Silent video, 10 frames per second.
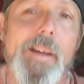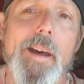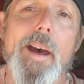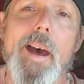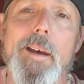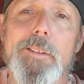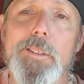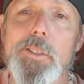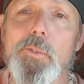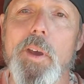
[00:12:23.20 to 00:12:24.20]
I'll
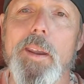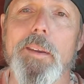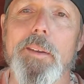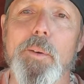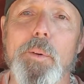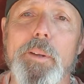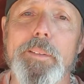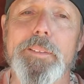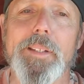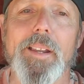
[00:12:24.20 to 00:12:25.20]
just try to deal with it
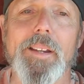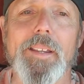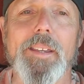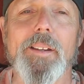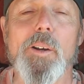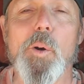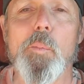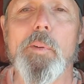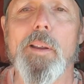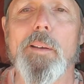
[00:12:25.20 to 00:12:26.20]
until I can get
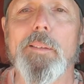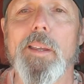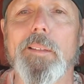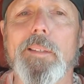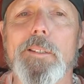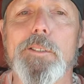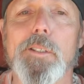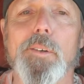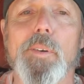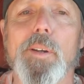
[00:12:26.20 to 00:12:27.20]
home, and I'll yank that
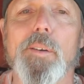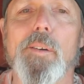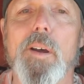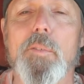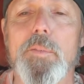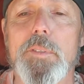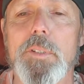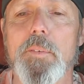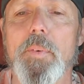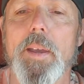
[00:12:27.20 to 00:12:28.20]
generator off and see
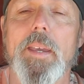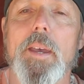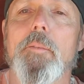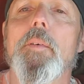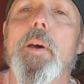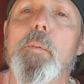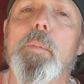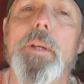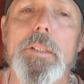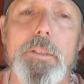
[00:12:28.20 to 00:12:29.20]
if I can't find a
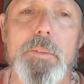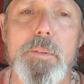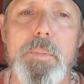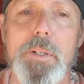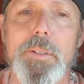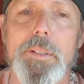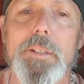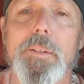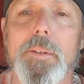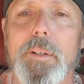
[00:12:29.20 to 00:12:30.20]
place to rebuild it,
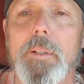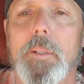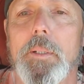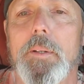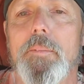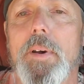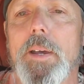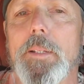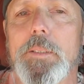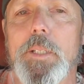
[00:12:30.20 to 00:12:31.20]
or
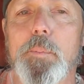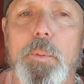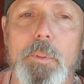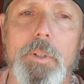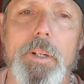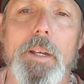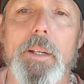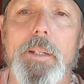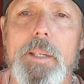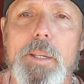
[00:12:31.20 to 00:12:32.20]
find a cheaper one
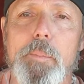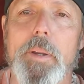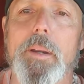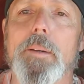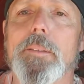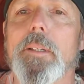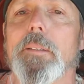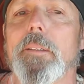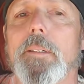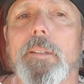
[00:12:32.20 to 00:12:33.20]
on eBay or
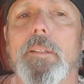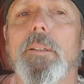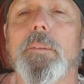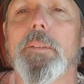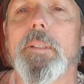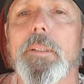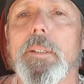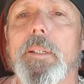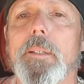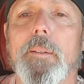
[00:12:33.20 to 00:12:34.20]
something and deal with it
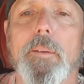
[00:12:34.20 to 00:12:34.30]
then.